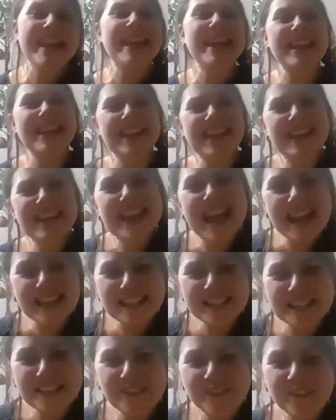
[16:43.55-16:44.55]

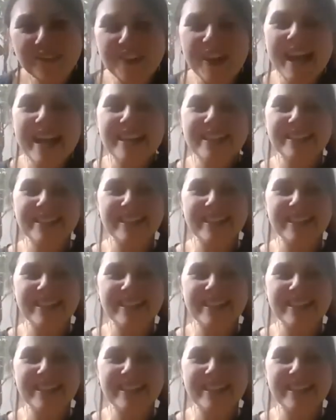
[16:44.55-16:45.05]
Yes, friend,